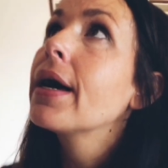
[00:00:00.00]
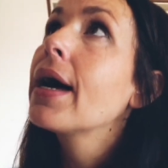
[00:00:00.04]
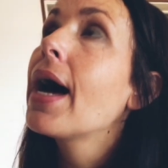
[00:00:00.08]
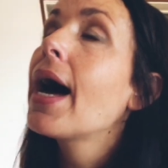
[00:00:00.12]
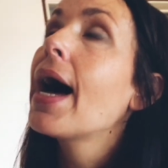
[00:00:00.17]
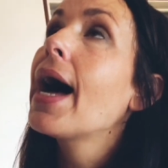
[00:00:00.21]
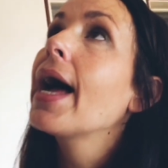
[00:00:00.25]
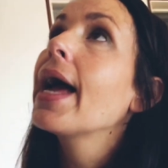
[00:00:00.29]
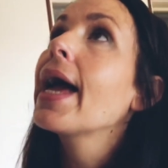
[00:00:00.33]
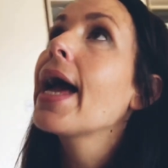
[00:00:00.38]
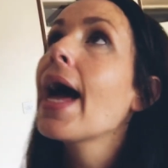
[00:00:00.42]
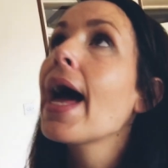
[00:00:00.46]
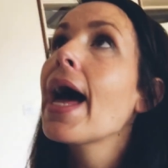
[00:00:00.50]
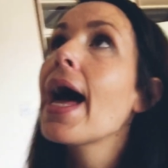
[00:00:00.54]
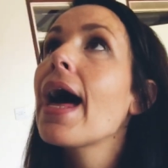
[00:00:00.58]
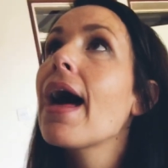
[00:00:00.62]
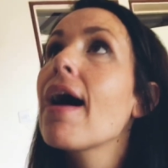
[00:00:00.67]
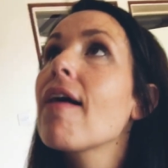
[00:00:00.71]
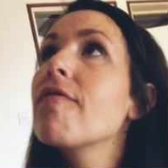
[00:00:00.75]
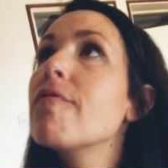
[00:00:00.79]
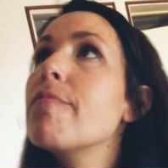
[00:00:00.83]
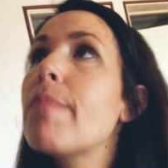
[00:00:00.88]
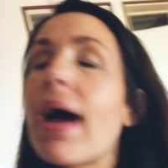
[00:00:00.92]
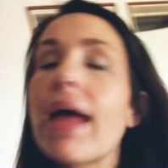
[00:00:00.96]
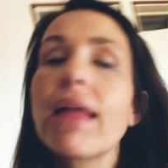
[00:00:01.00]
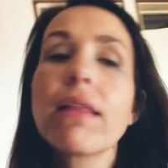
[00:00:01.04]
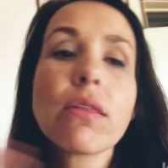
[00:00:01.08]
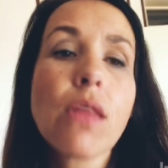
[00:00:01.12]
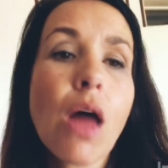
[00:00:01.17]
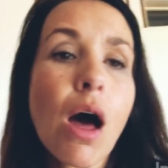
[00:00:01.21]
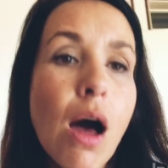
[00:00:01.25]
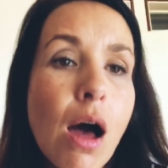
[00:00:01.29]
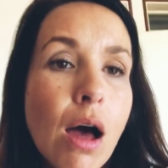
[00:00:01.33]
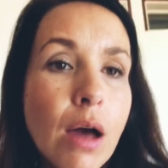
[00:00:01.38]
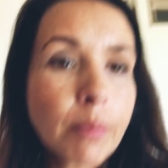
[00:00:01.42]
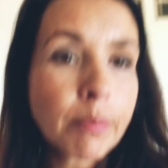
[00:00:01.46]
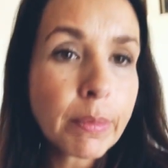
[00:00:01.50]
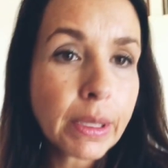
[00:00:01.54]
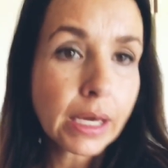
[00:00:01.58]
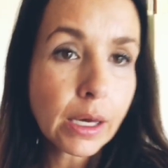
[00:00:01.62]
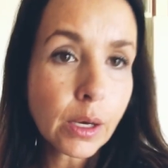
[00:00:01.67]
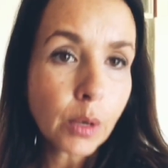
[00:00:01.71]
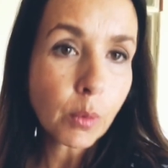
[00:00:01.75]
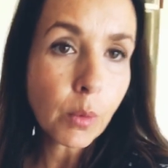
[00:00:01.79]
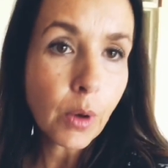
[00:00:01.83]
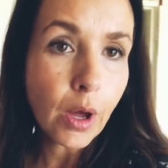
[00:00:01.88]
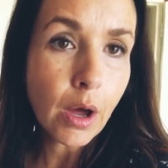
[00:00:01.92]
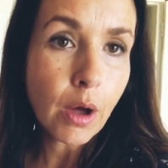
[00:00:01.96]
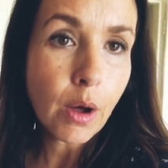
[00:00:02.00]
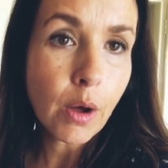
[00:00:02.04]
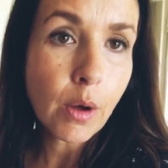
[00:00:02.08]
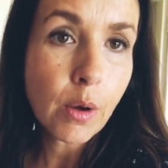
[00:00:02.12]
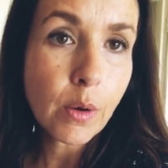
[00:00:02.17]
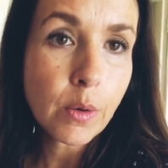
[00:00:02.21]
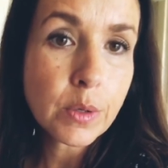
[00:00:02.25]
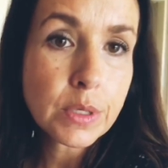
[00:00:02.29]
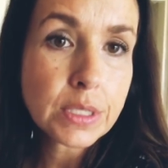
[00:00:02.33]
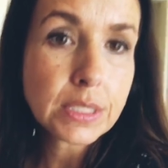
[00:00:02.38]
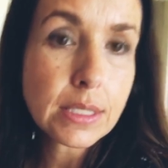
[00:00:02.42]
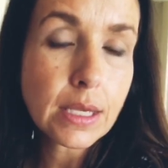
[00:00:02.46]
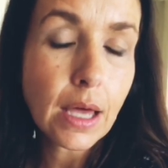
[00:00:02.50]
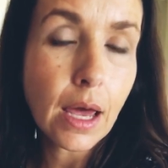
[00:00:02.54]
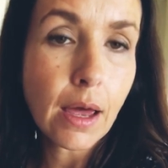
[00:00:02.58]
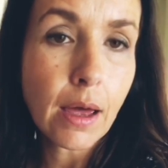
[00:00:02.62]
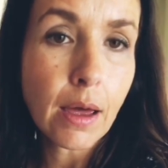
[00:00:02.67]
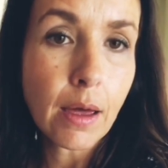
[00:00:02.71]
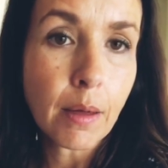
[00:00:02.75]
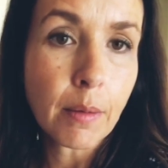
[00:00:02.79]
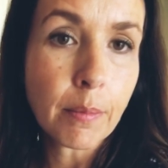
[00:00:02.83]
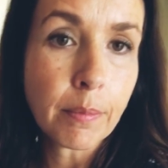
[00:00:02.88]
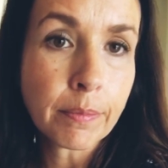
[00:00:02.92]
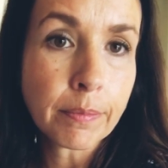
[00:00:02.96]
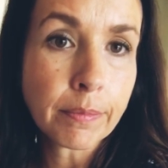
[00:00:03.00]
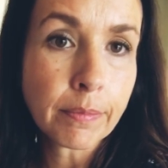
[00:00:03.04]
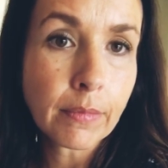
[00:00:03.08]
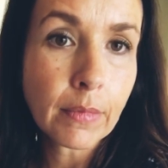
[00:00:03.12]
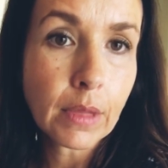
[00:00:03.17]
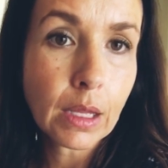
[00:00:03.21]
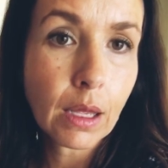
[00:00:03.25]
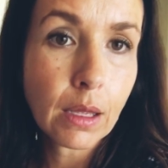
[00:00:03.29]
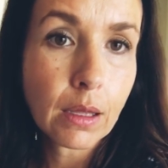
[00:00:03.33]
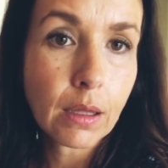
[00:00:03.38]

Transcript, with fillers: I have my long Mikarose um,